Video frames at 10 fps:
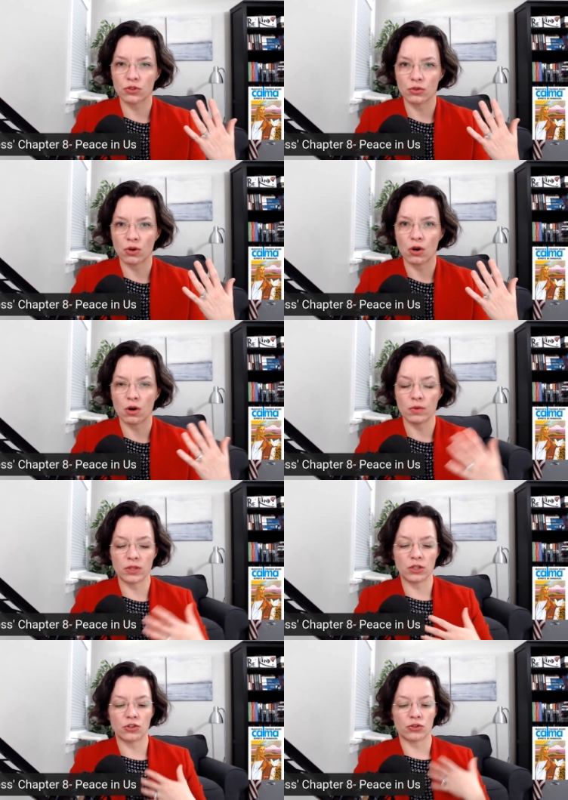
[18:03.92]
to all. We
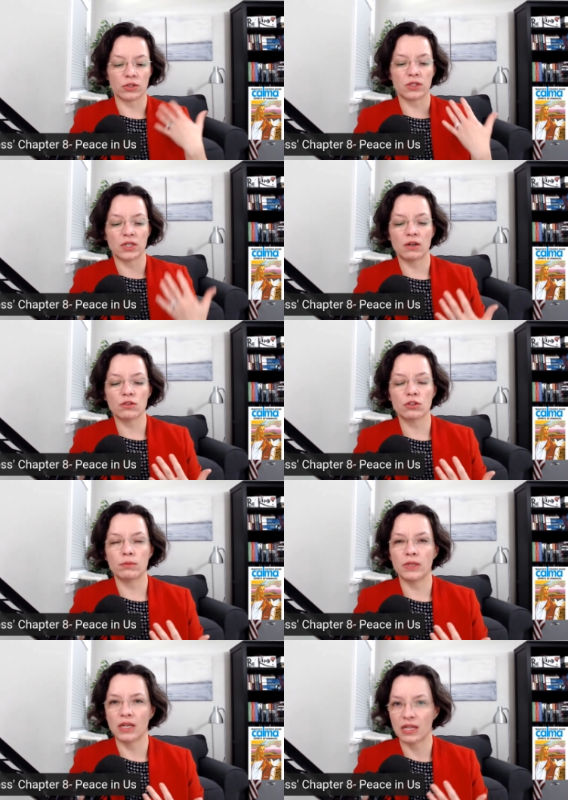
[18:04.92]
teach ourselves to
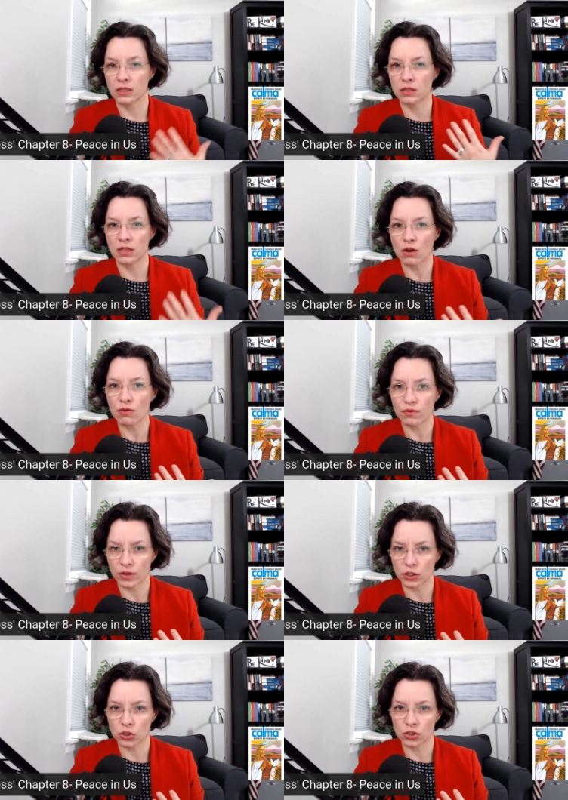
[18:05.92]
be less
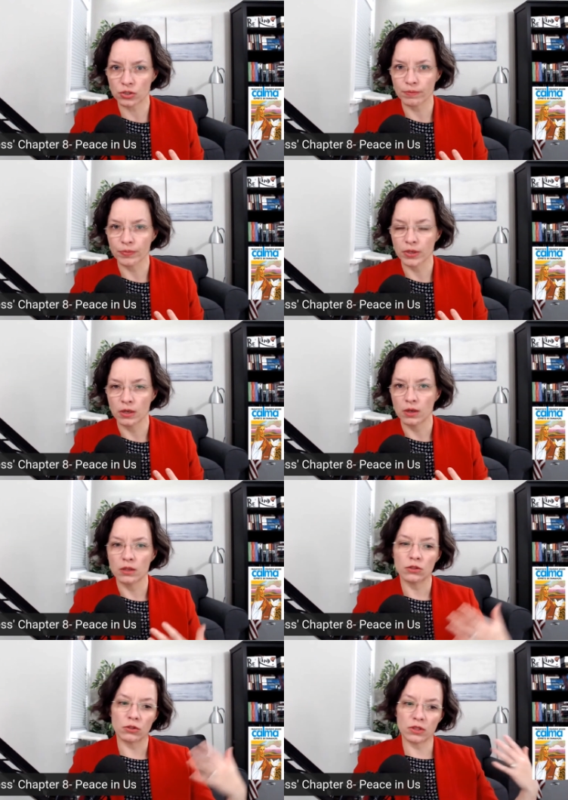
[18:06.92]
selfish,
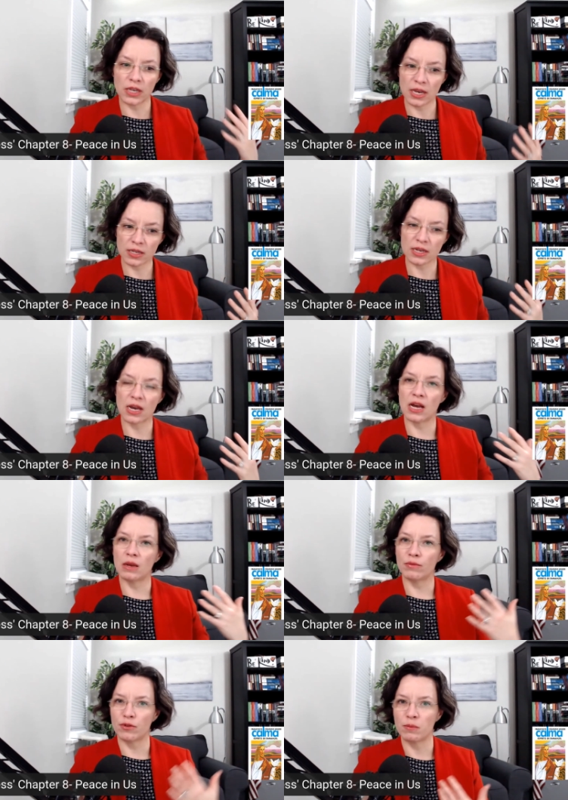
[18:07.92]
to take time
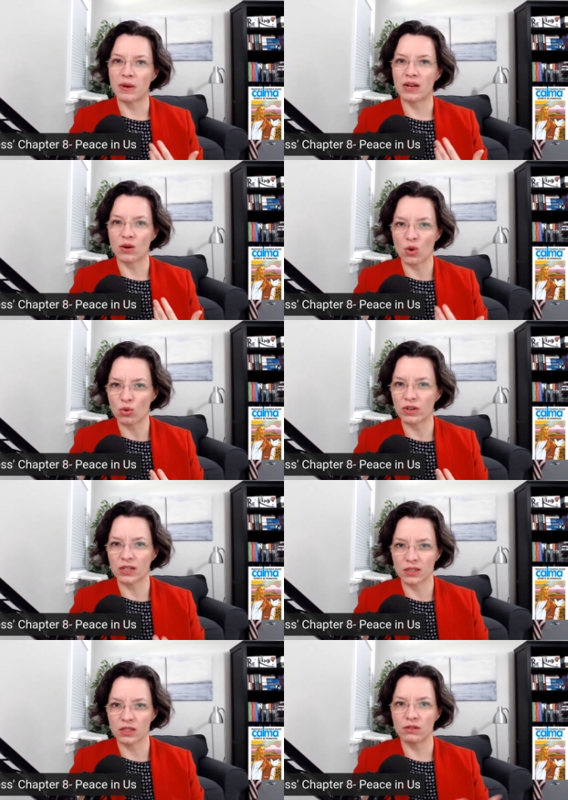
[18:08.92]
from my own
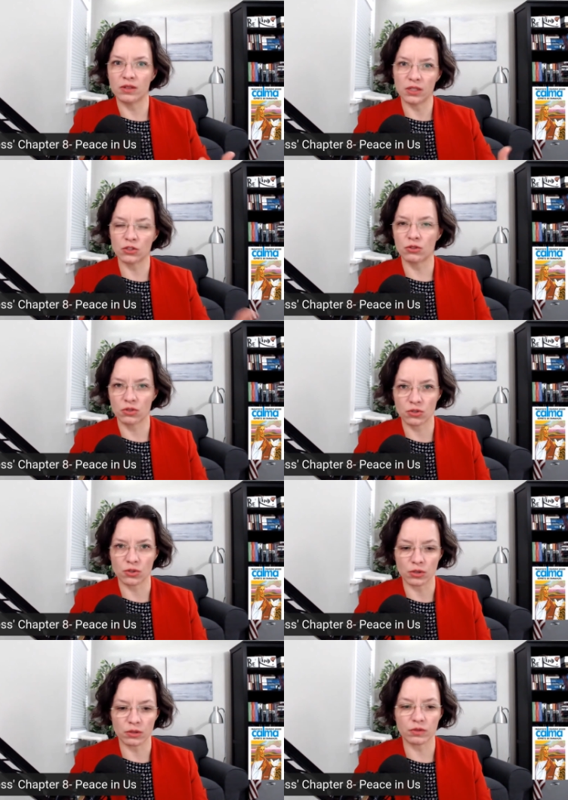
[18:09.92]
activities to
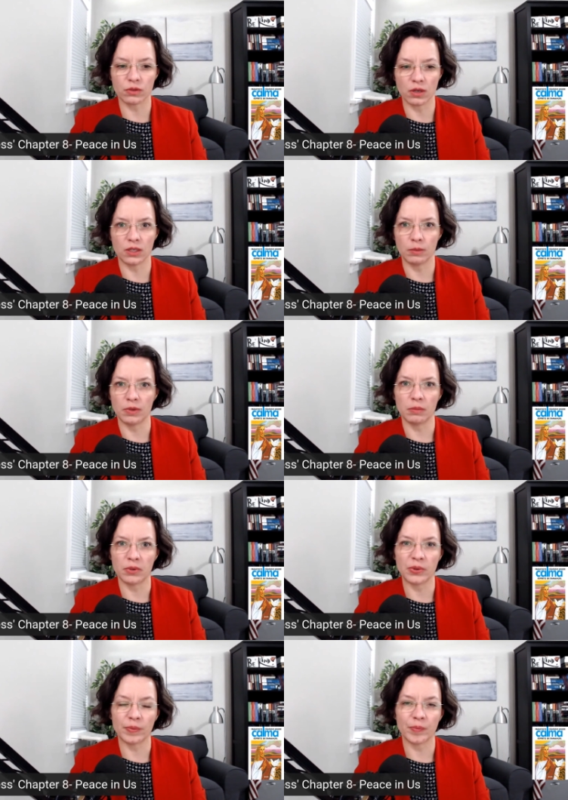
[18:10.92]
serve other
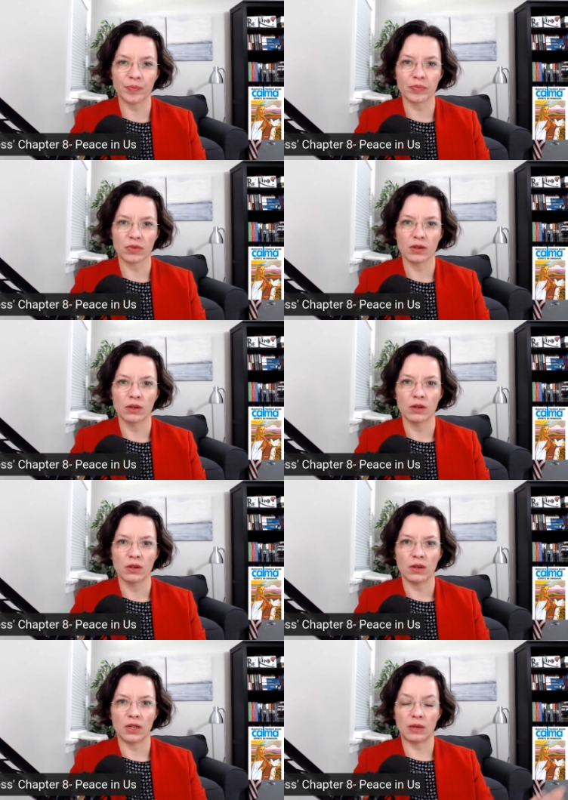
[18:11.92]
people.
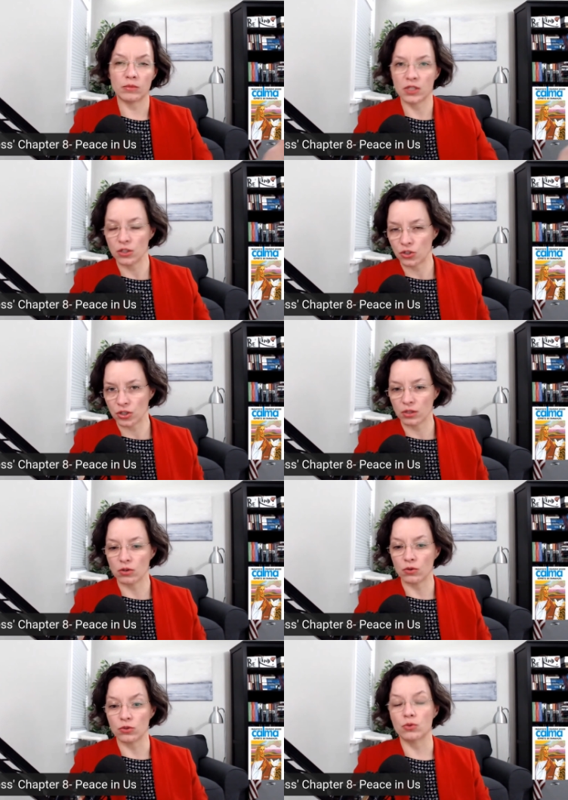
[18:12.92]
And I'm teaching
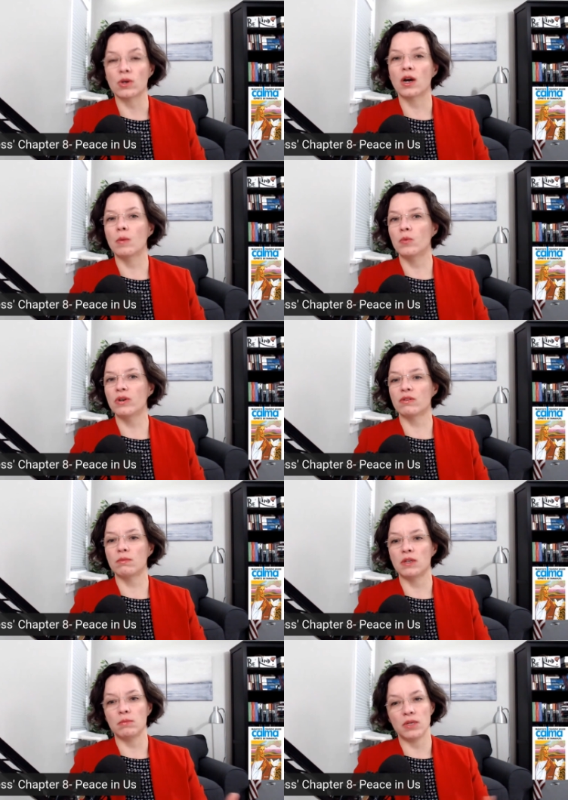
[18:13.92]
those who come with
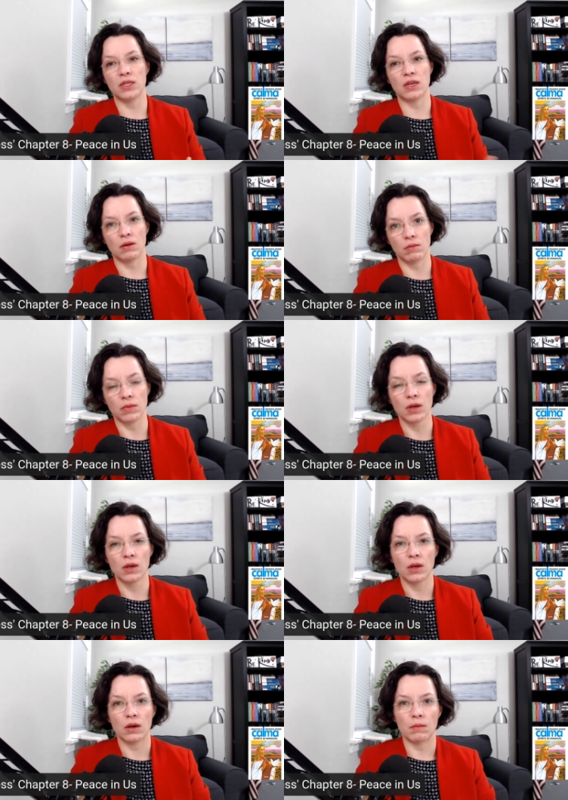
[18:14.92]
me, be them
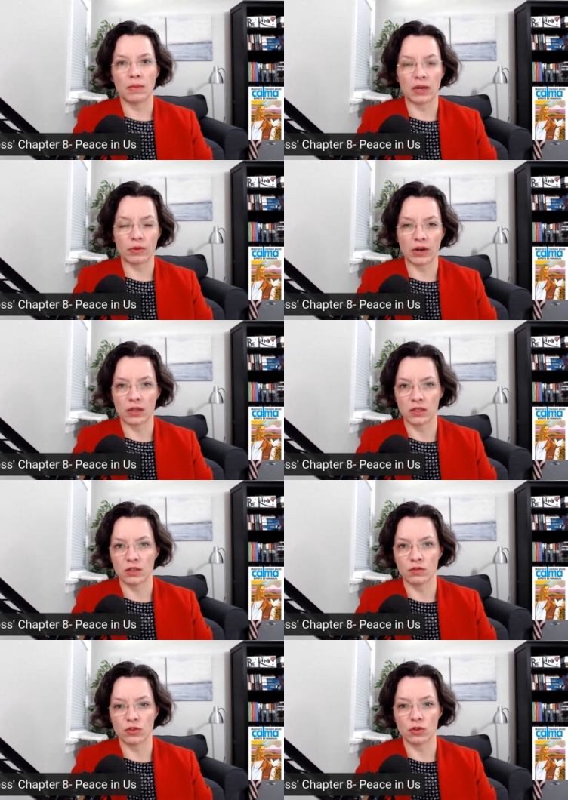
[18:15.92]
my
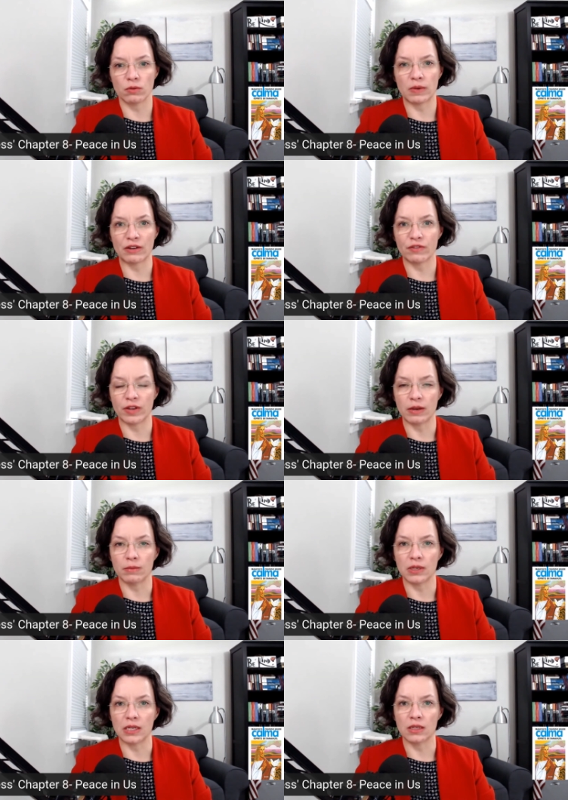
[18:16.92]
relatives or my
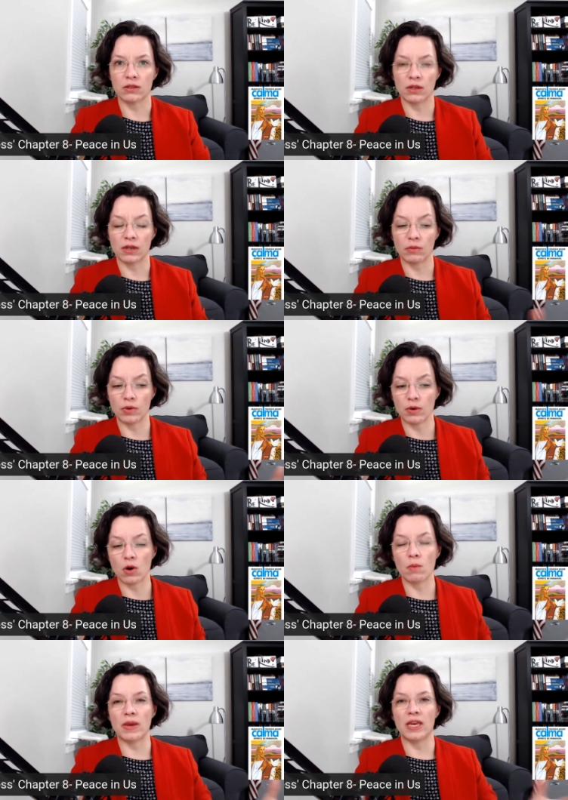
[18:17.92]
family, then we all
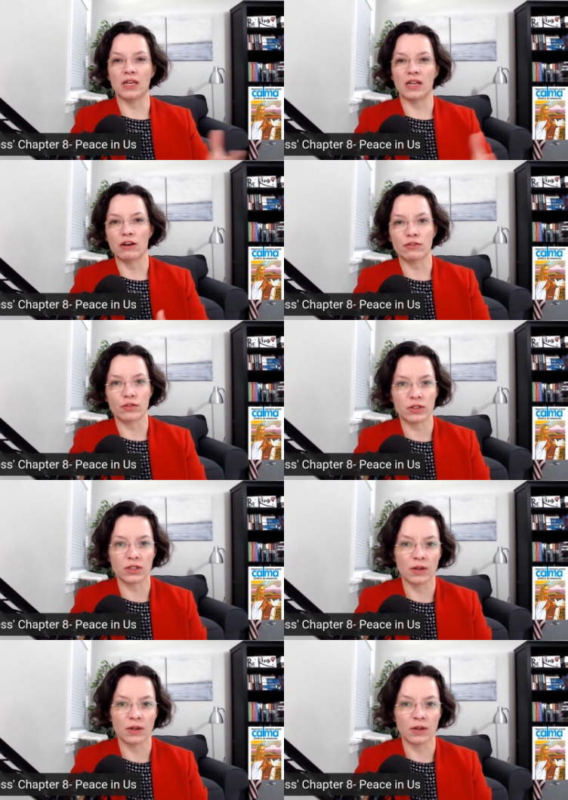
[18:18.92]
make an effort